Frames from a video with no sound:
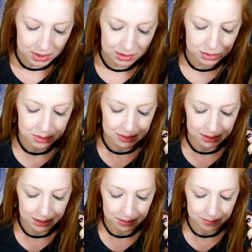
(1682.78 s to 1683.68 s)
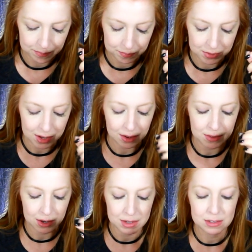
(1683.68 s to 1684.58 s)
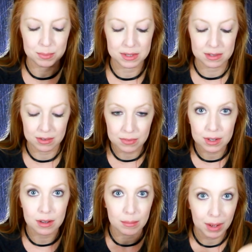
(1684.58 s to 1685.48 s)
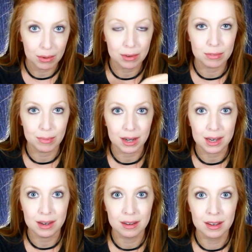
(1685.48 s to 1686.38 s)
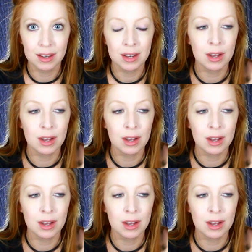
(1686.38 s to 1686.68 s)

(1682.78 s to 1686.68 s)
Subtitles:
because it was like a very specific amount of money.